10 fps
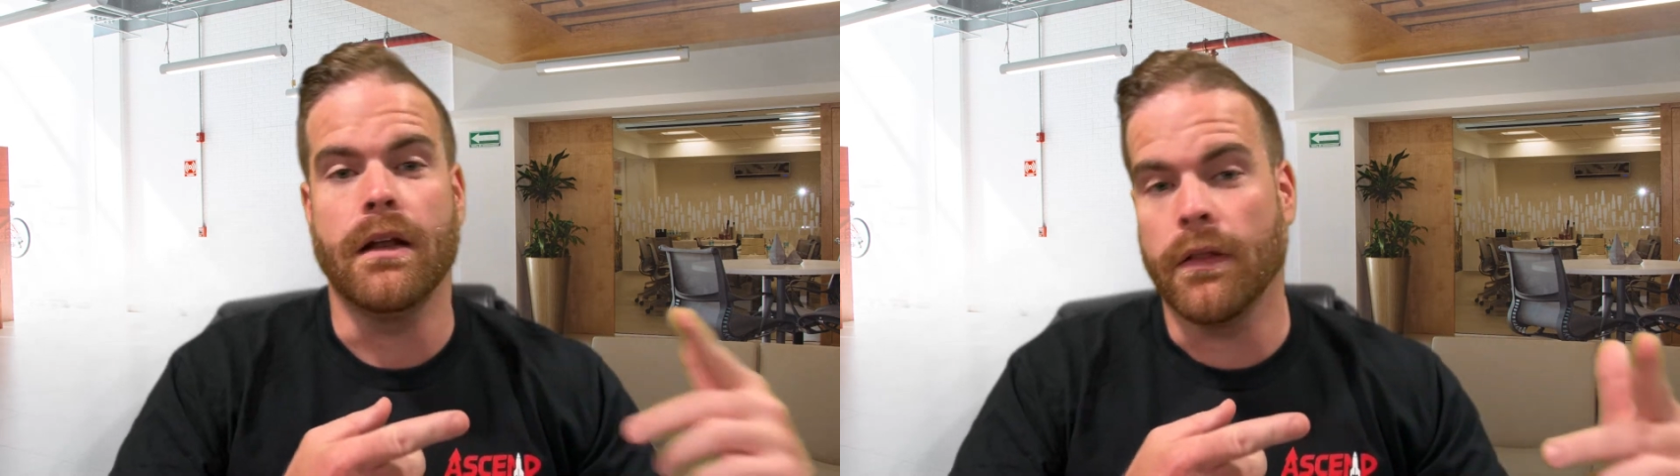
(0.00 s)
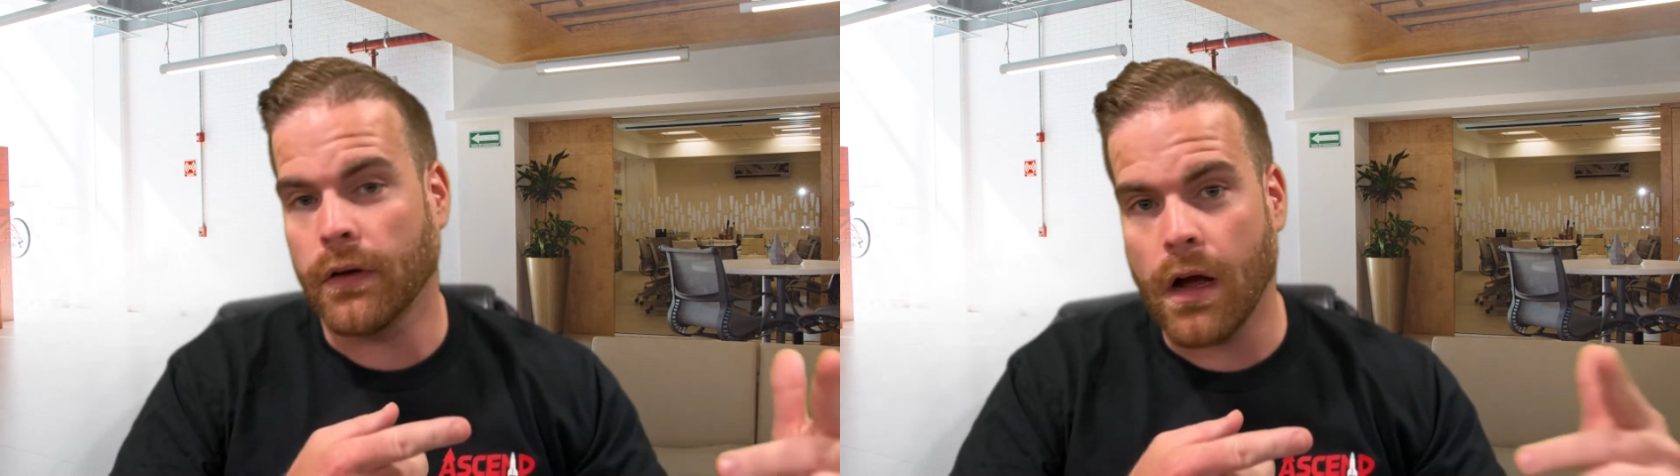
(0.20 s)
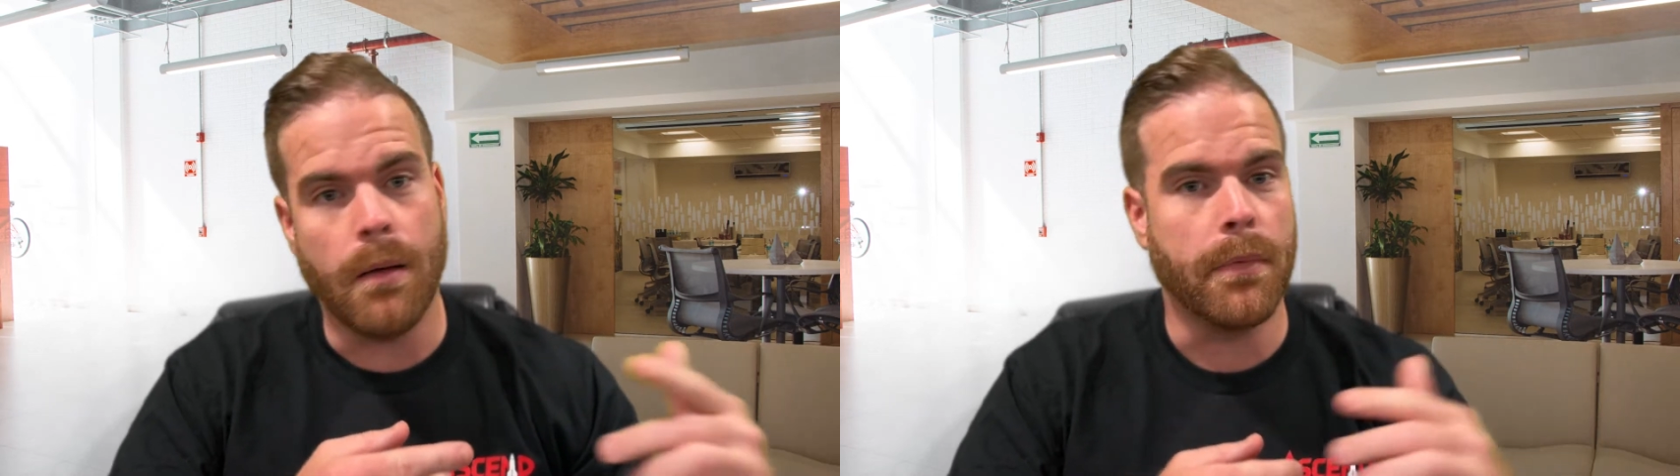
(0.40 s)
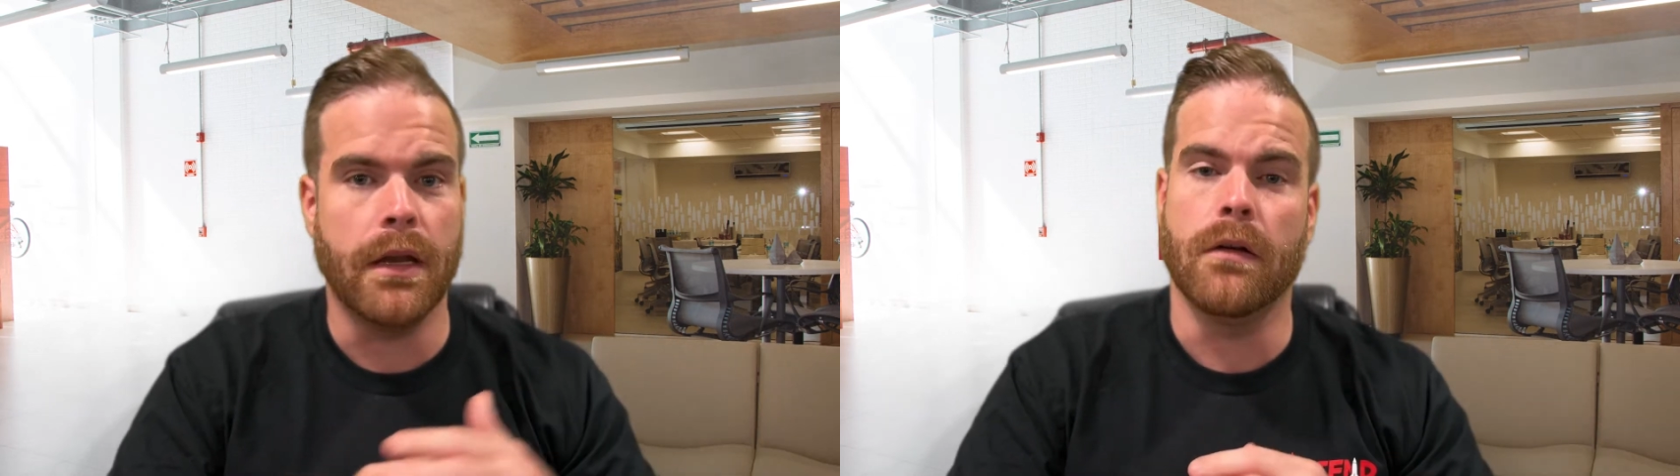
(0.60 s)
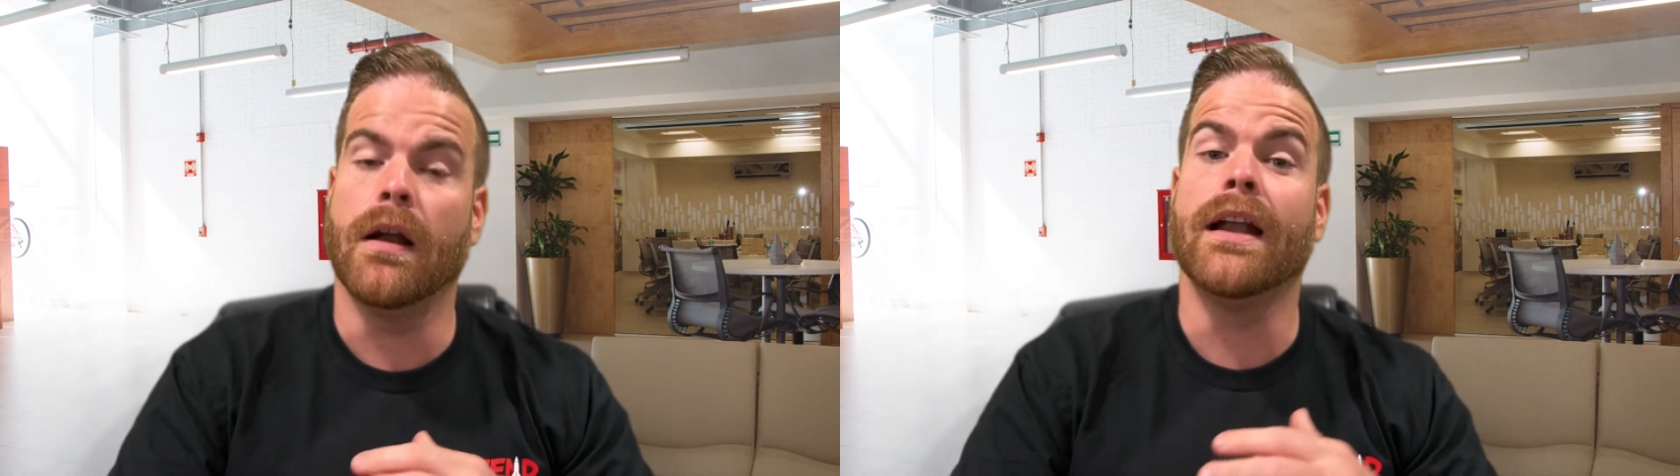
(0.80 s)
another
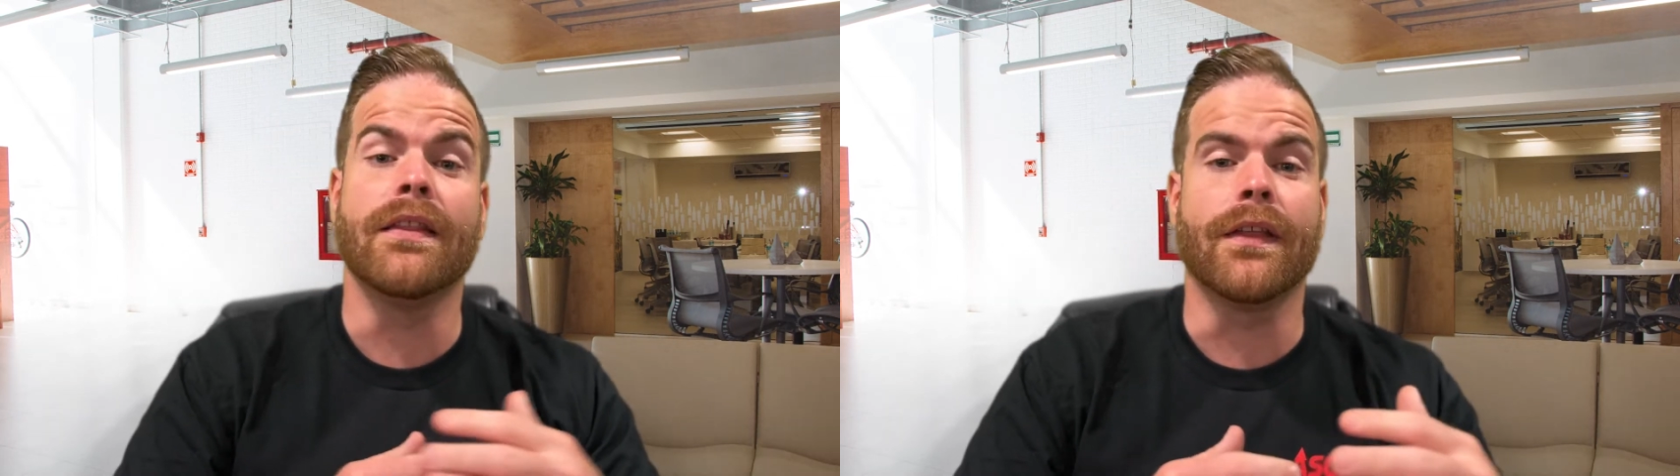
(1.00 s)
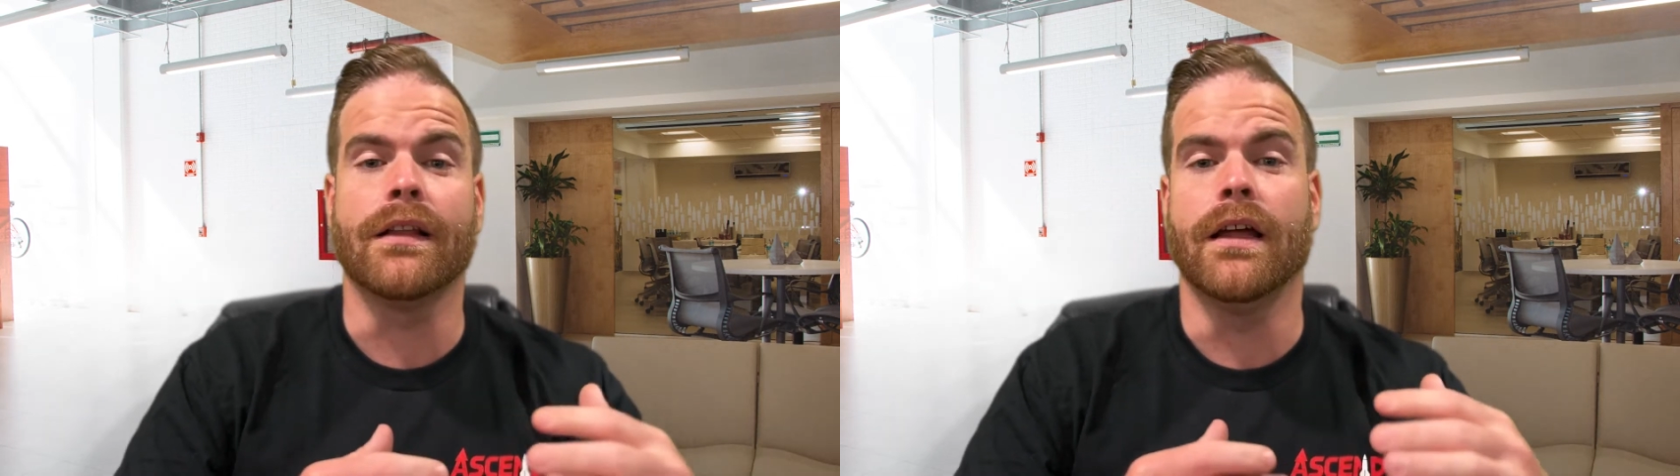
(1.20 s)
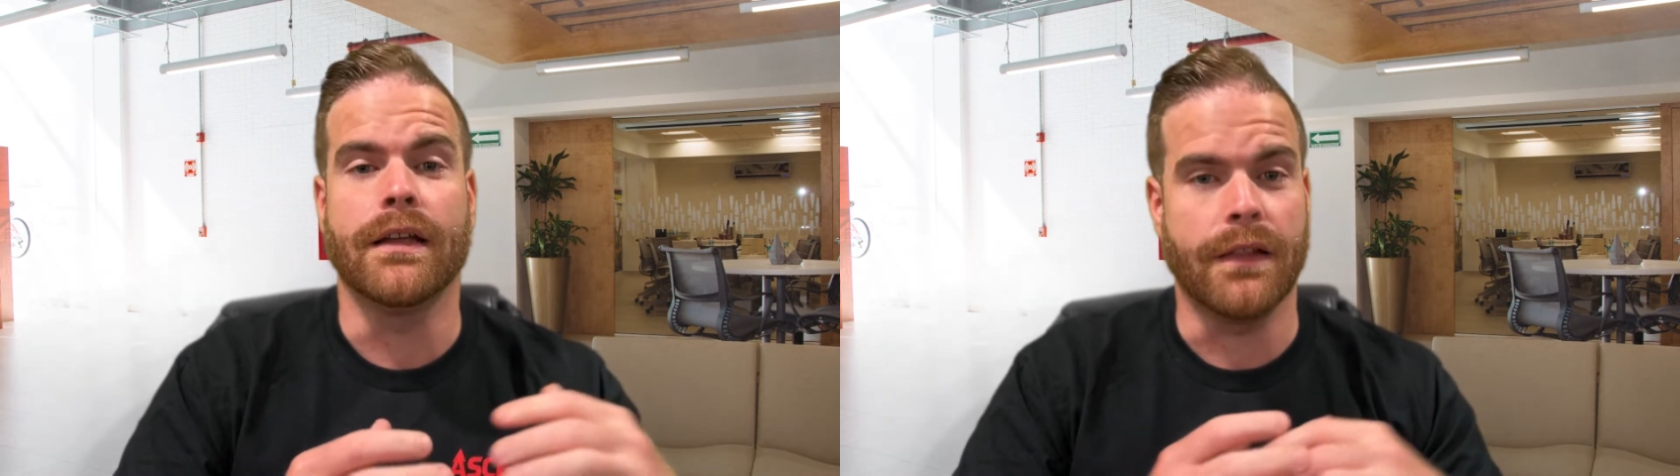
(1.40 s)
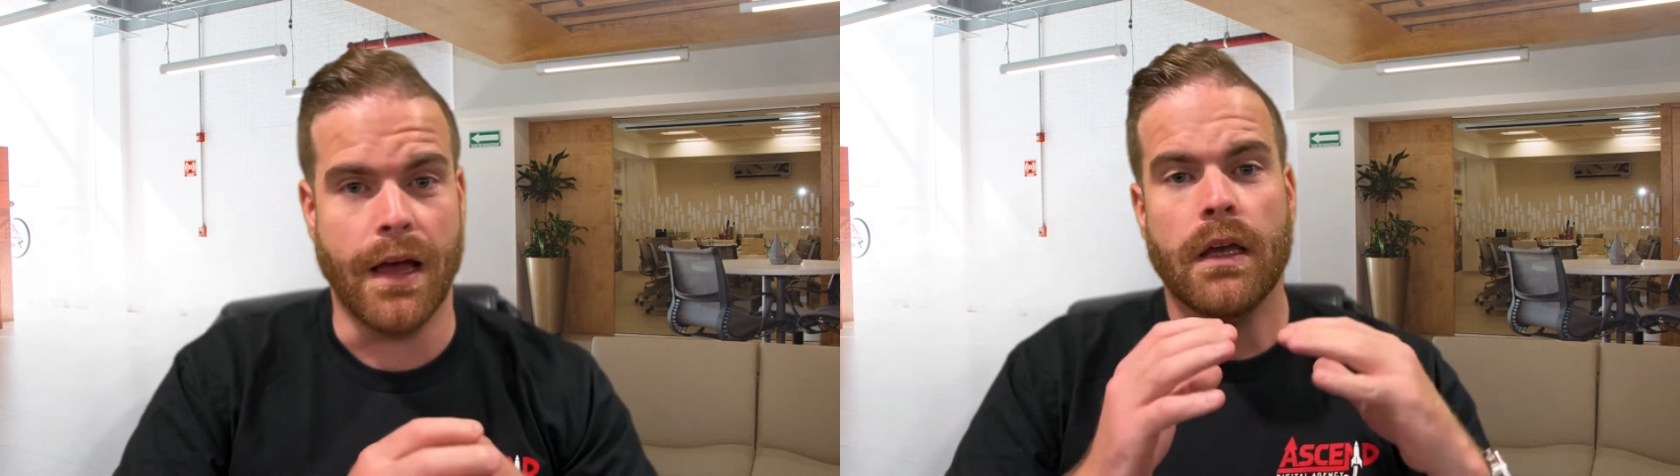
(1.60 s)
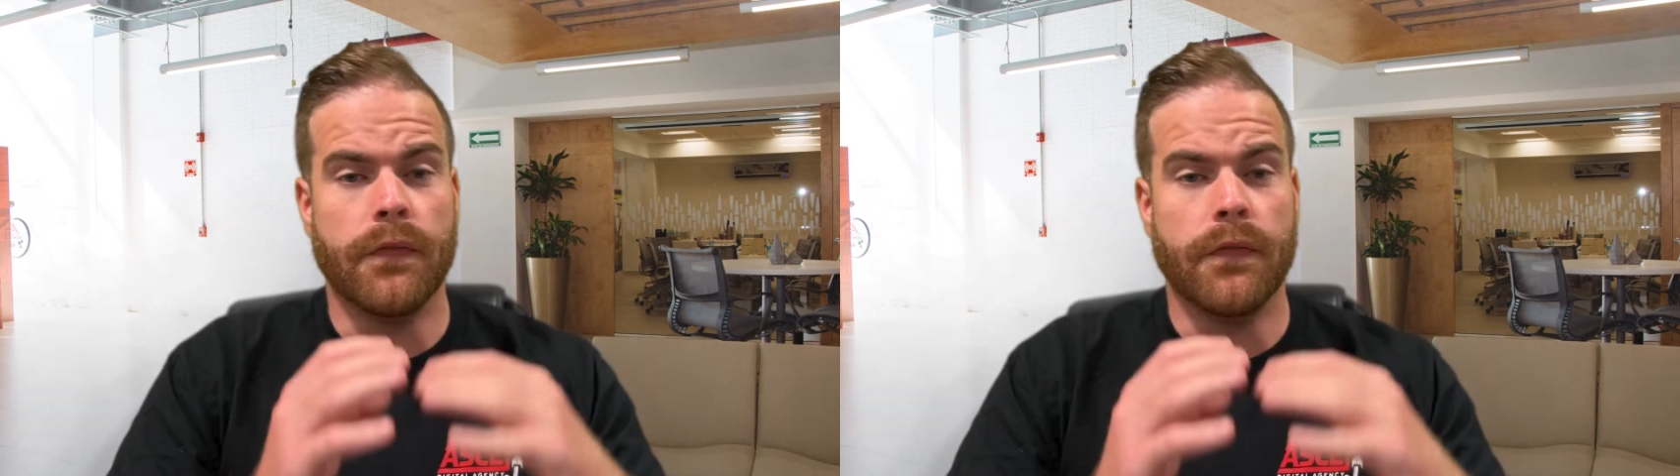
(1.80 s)
company or anything like that.